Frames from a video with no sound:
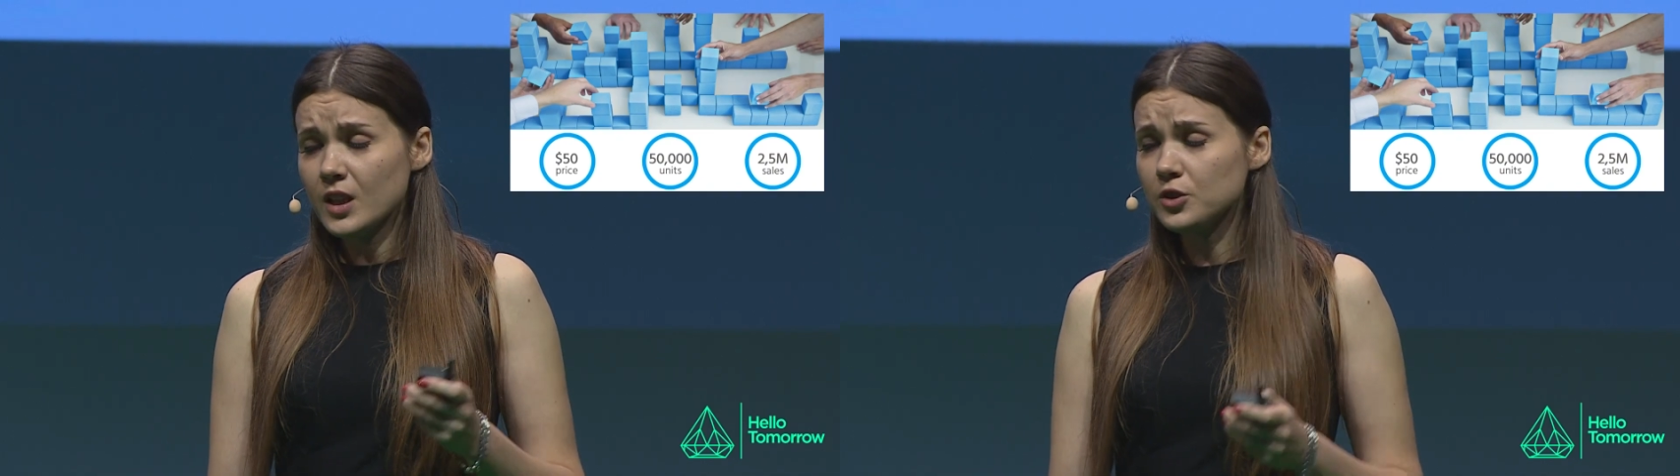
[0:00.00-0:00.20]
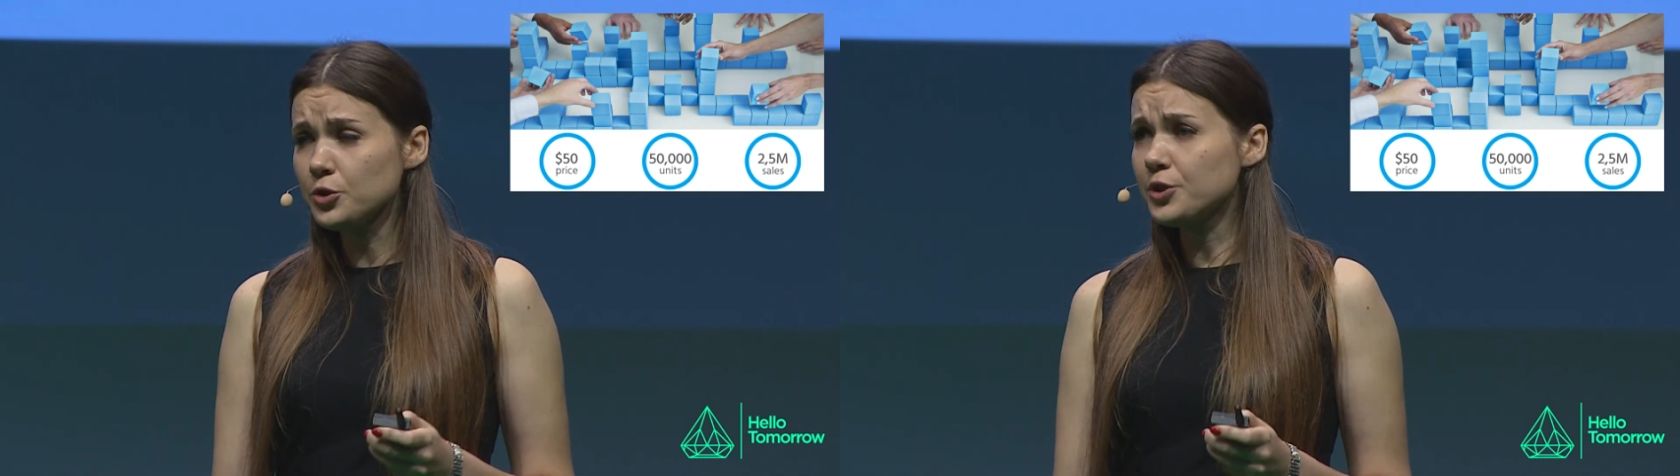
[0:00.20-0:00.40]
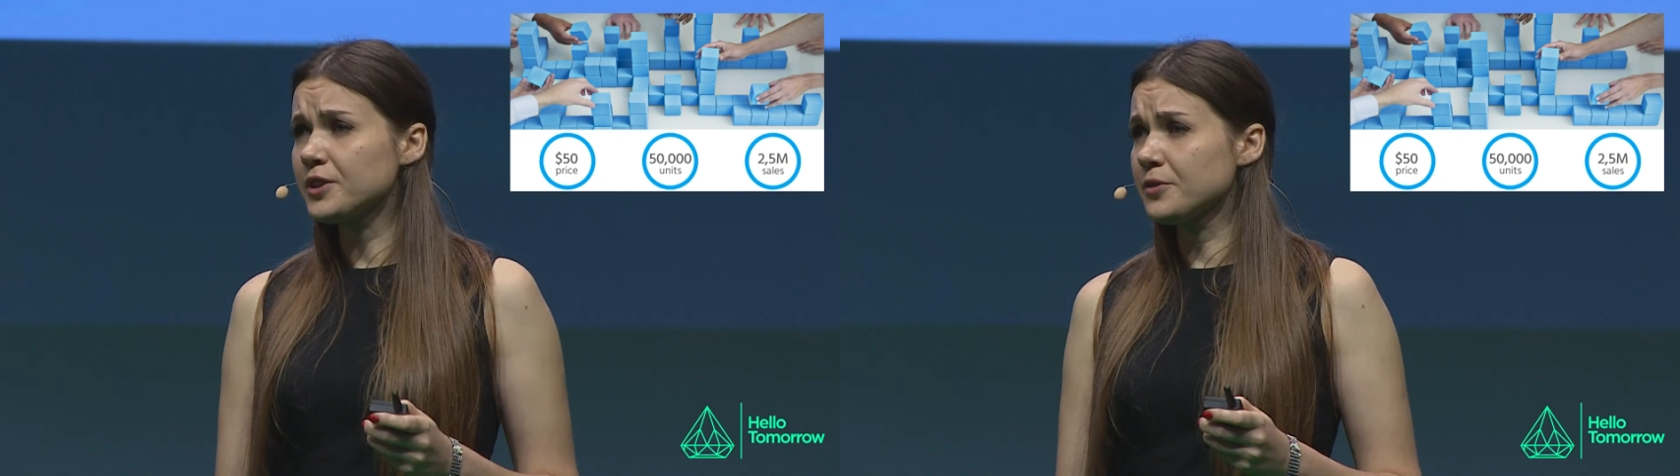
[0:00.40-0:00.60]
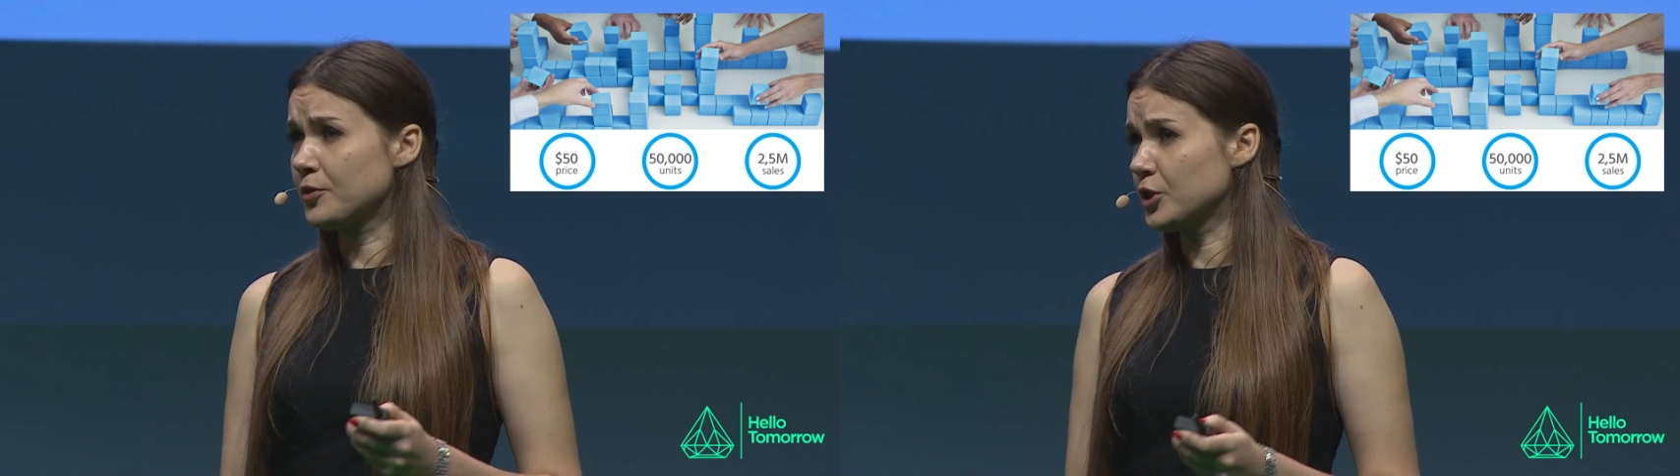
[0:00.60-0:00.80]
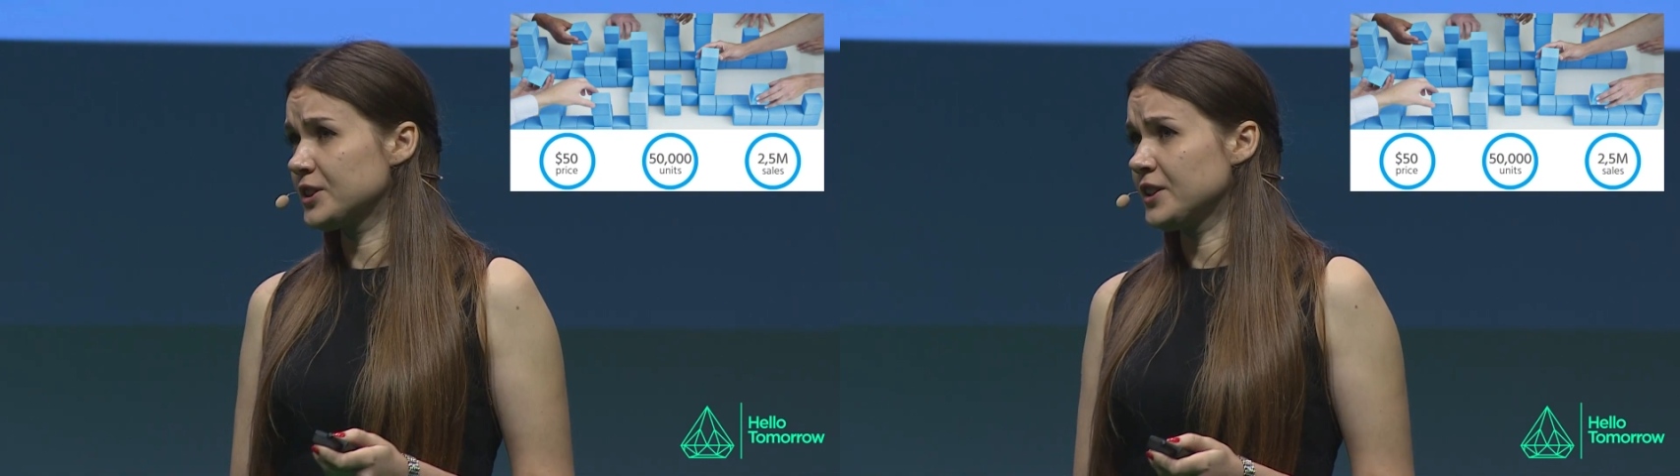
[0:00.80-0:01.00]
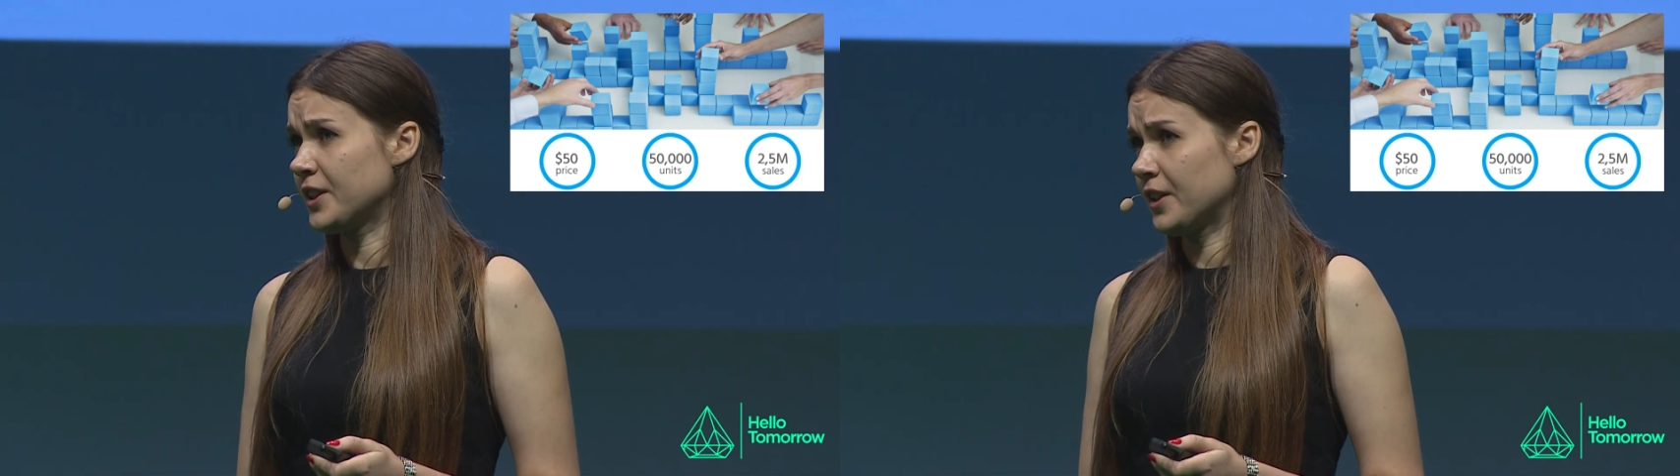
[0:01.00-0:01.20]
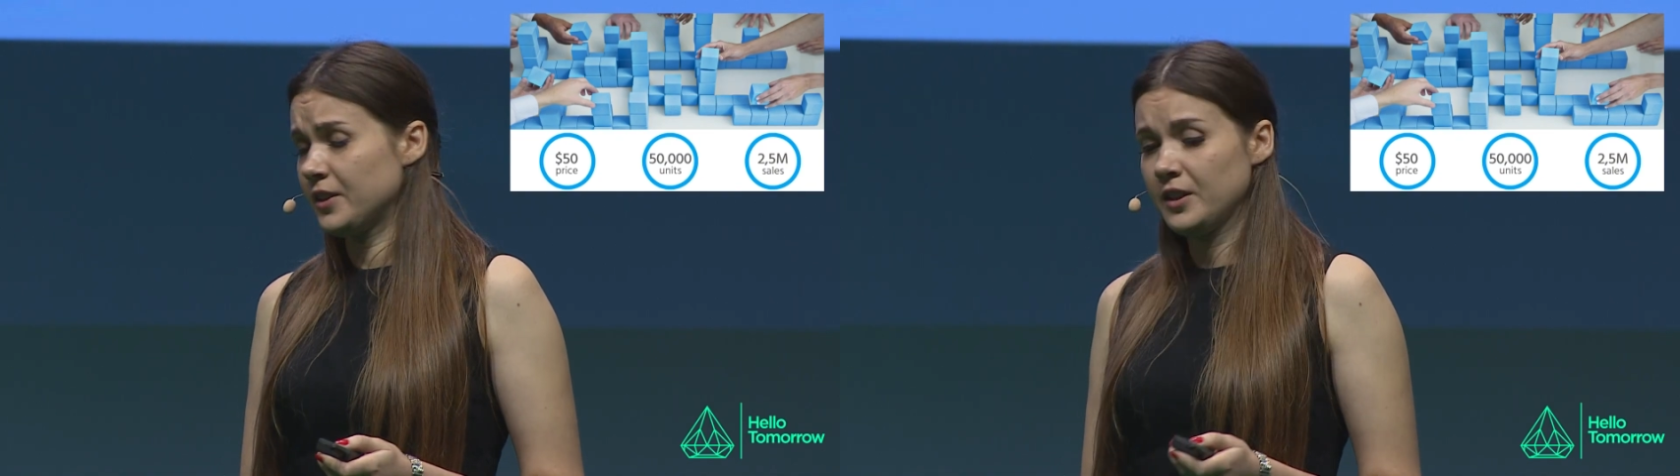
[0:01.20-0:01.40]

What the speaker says: during the first year,